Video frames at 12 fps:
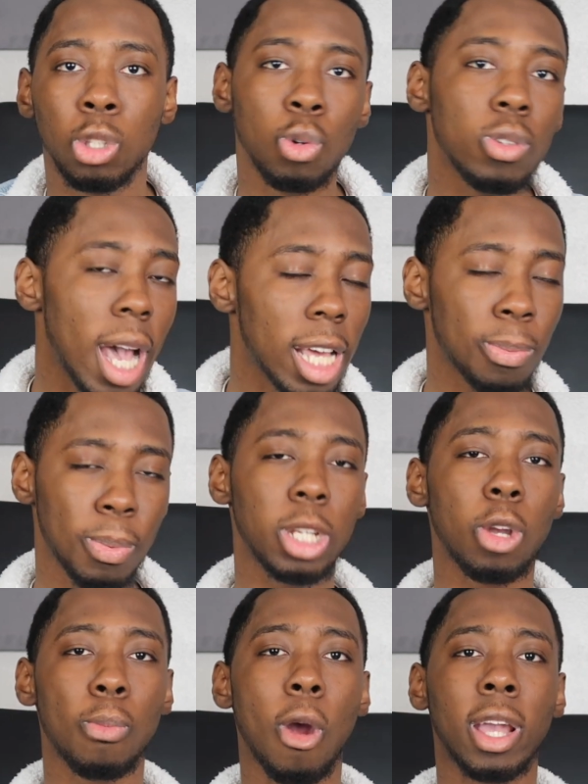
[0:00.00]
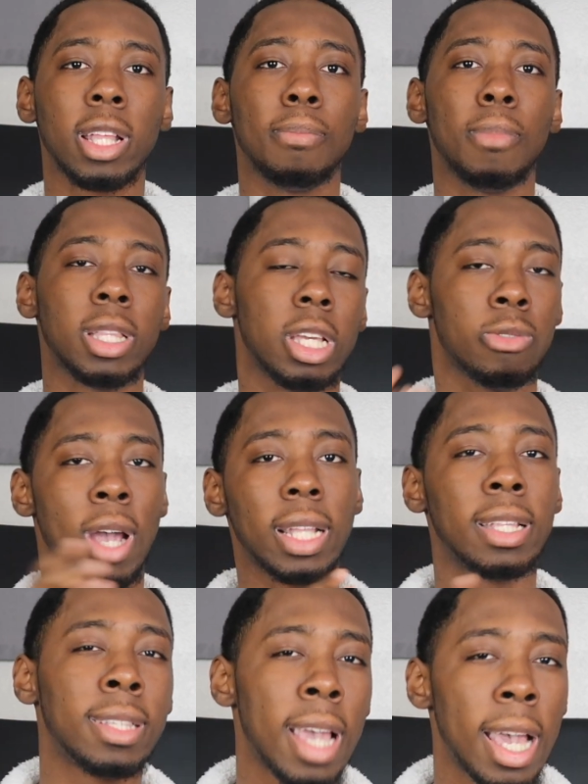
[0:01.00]
Do not split your marketing budget
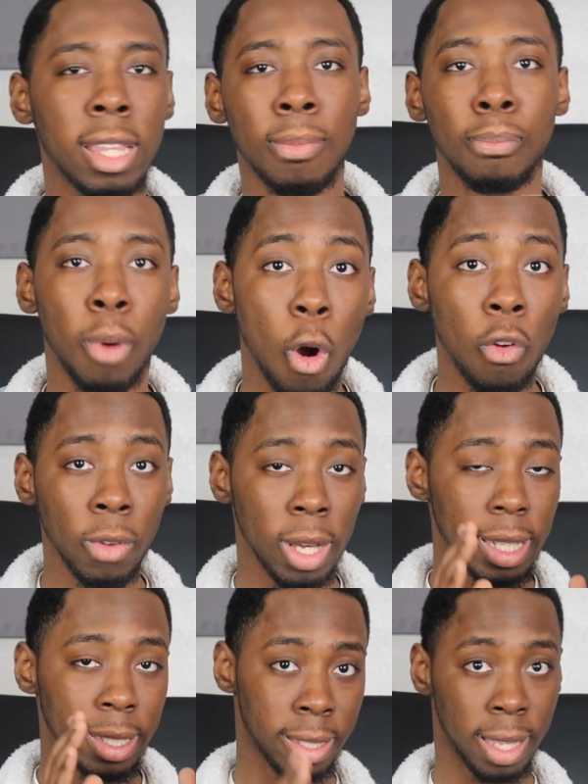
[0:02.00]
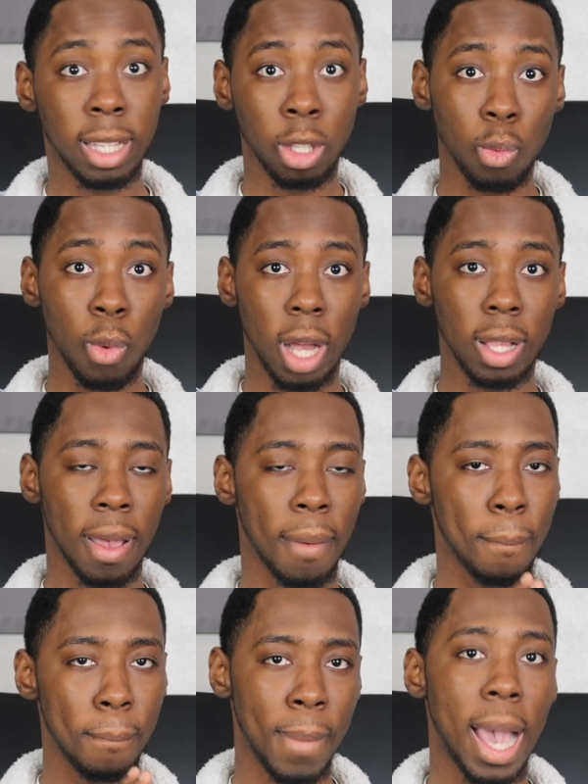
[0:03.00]
trying to test both. Stick to one,
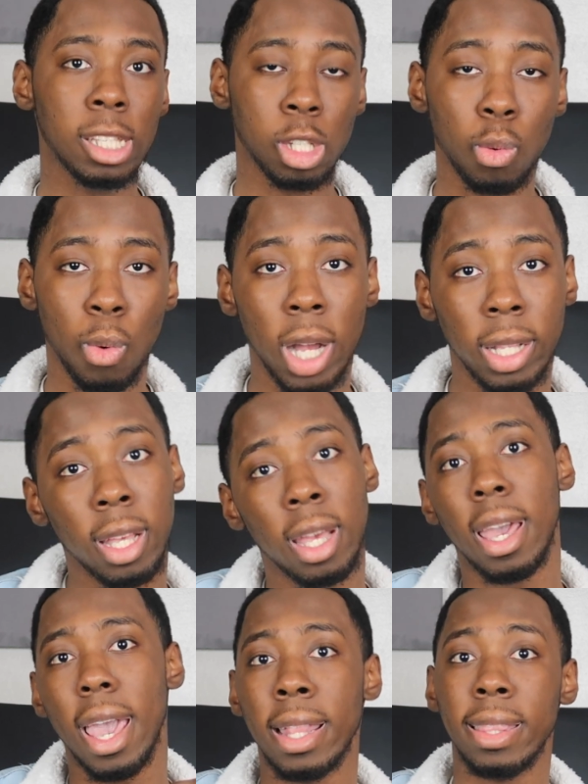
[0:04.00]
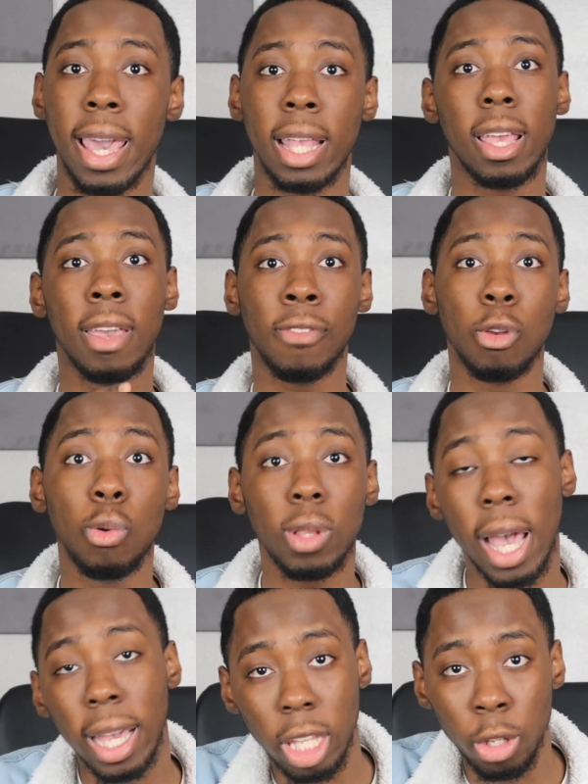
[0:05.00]
master one, and then if you
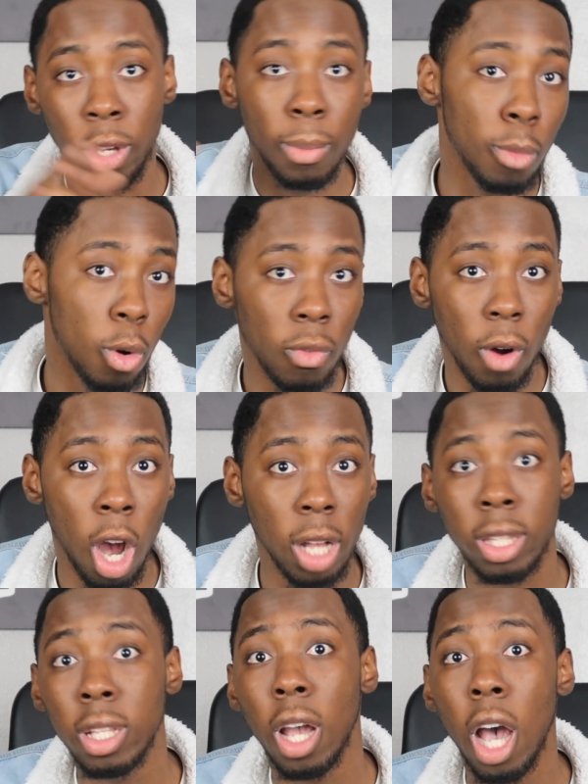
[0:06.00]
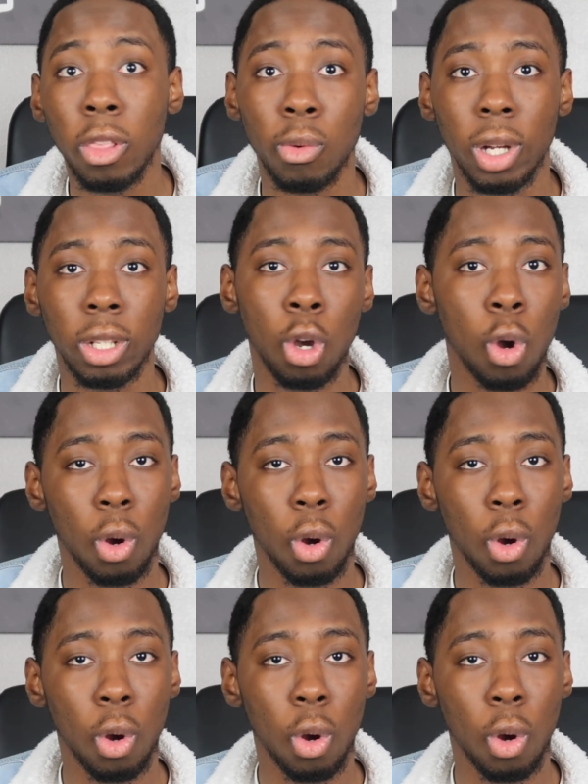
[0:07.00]
like, you can move on to the other one.